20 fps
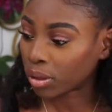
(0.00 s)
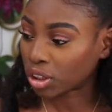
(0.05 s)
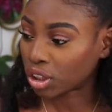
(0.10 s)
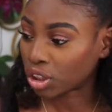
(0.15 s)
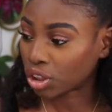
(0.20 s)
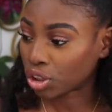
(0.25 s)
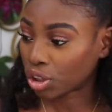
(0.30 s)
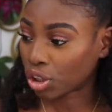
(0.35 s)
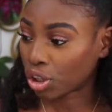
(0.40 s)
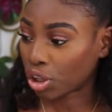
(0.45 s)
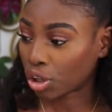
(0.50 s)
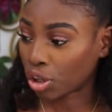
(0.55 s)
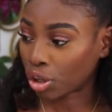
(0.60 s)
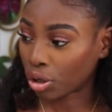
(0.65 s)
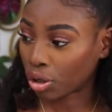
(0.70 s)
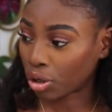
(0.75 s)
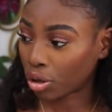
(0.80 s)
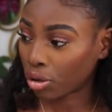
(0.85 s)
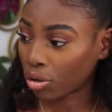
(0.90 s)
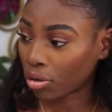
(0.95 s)
which is
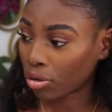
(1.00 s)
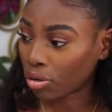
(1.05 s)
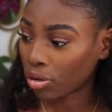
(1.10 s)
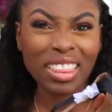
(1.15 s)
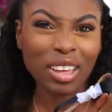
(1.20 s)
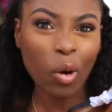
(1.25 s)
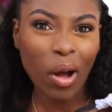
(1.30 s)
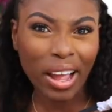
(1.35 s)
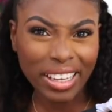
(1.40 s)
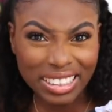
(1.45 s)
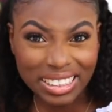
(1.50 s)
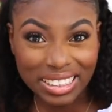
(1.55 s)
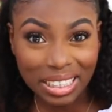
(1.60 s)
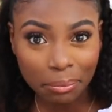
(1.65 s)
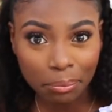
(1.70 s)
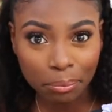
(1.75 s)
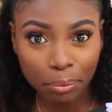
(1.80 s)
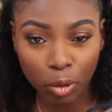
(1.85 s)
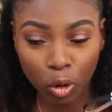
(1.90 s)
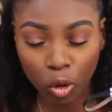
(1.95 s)
cute. They're quite
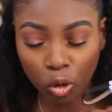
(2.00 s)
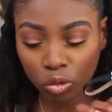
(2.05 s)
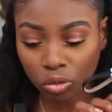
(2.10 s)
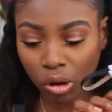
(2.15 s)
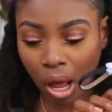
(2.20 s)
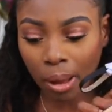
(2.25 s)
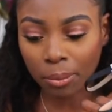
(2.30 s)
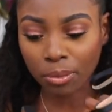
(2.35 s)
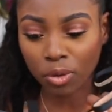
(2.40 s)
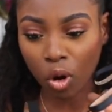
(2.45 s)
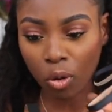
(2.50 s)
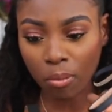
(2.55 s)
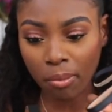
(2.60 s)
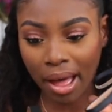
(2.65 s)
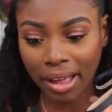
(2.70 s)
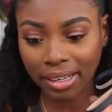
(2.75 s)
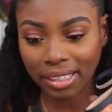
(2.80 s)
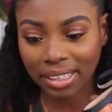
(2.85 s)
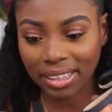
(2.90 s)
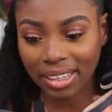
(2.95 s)
simple. I'm not
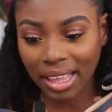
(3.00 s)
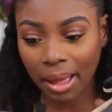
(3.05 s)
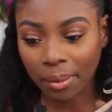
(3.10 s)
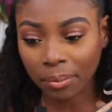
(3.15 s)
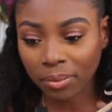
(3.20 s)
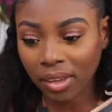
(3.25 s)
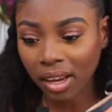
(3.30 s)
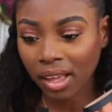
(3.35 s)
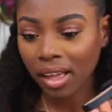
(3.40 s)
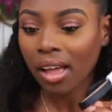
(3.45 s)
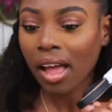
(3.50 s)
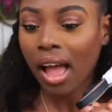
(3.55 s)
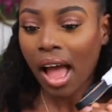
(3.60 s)
mad at them.